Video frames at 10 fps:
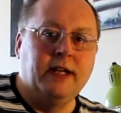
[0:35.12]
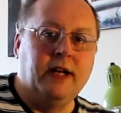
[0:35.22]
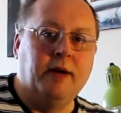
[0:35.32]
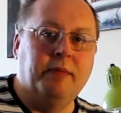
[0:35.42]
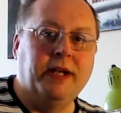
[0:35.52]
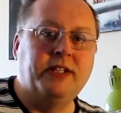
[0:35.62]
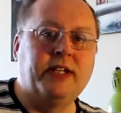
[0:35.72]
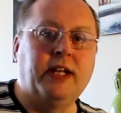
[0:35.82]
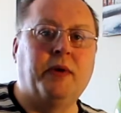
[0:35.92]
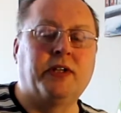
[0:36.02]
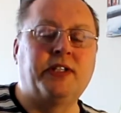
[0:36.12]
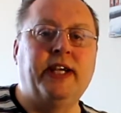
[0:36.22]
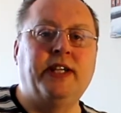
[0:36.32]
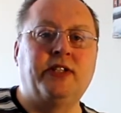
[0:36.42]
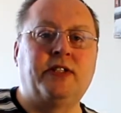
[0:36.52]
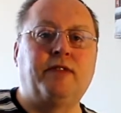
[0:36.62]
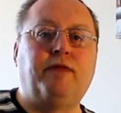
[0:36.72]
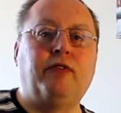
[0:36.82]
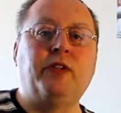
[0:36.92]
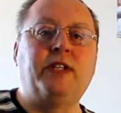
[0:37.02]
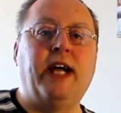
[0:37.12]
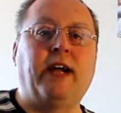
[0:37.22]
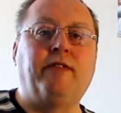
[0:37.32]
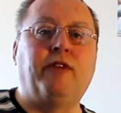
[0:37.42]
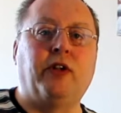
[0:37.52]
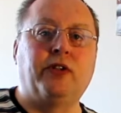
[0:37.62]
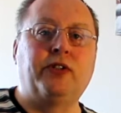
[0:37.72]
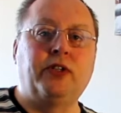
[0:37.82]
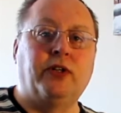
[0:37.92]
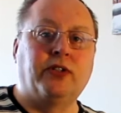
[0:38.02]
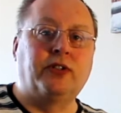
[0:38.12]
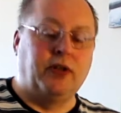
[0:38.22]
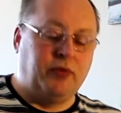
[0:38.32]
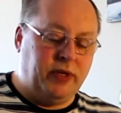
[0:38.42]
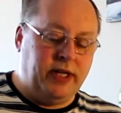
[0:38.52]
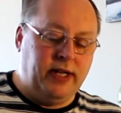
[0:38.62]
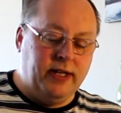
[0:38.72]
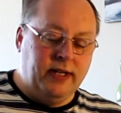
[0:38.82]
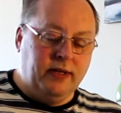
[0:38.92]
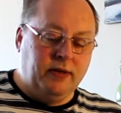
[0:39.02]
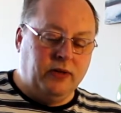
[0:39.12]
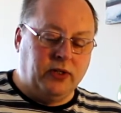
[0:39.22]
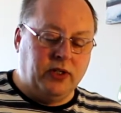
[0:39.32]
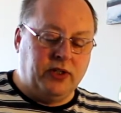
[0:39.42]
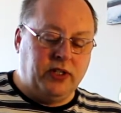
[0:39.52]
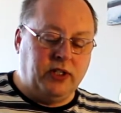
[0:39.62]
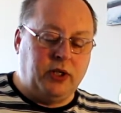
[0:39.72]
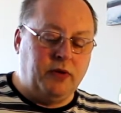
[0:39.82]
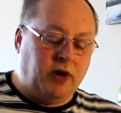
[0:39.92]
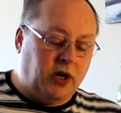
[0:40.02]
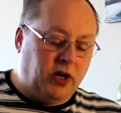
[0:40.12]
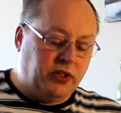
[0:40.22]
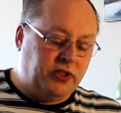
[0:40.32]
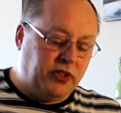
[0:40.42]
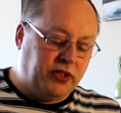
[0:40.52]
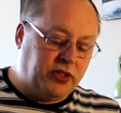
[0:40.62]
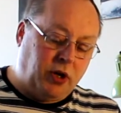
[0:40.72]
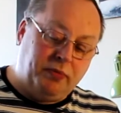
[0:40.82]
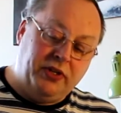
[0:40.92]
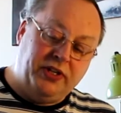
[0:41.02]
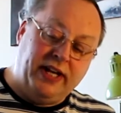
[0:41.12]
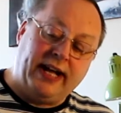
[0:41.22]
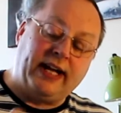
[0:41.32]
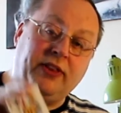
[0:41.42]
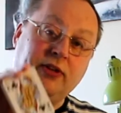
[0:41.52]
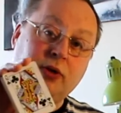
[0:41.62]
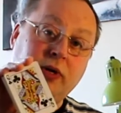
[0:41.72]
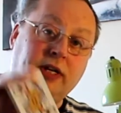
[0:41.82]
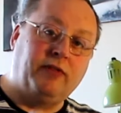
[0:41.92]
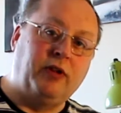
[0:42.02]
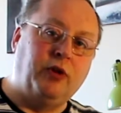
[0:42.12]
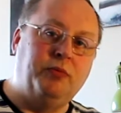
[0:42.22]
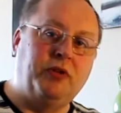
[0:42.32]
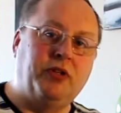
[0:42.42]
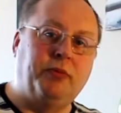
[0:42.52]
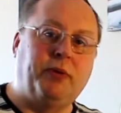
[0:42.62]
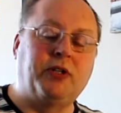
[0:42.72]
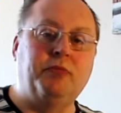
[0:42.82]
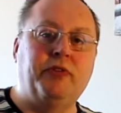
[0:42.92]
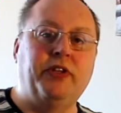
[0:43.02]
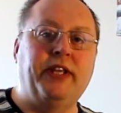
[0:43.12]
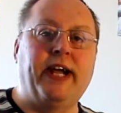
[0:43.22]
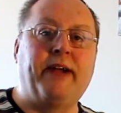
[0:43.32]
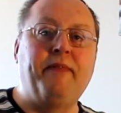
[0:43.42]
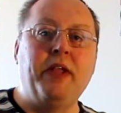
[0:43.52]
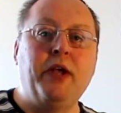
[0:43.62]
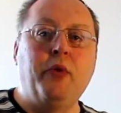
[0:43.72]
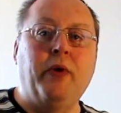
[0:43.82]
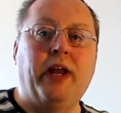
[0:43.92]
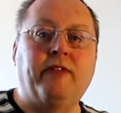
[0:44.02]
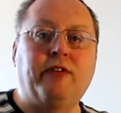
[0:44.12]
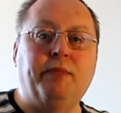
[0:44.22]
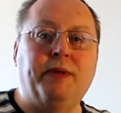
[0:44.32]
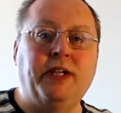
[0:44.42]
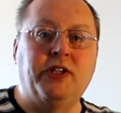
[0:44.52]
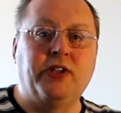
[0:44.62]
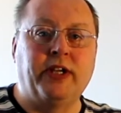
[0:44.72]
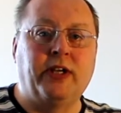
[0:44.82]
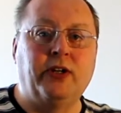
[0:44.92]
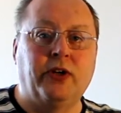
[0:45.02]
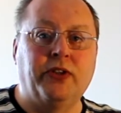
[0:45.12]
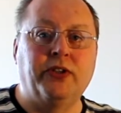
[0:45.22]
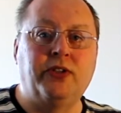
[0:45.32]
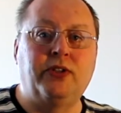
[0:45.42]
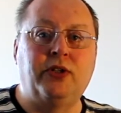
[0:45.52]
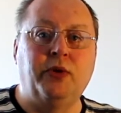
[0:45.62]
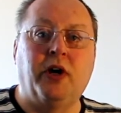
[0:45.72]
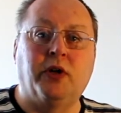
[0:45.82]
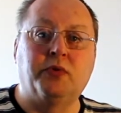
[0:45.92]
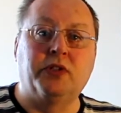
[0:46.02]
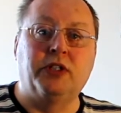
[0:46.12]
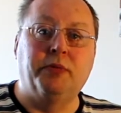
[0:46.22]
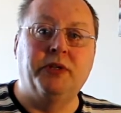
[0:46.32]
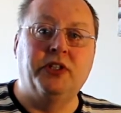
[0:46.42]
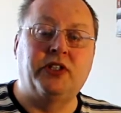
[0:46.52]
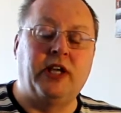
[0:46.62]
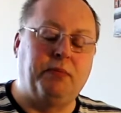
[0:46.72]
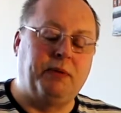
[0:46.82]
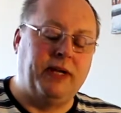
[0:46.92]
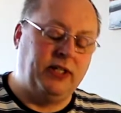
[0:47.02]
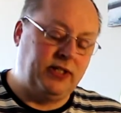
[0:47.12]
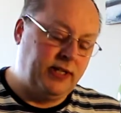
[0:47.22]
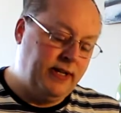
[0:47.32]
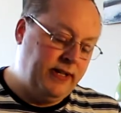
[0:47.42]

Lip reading: And basically what it is, it's a full deck false cut. So if we look at the 2 of hearts is on the top of the deck and the Queen of clubs on the bottom of the deck, when I've completed the cut, the 2 cards will still be in the same place.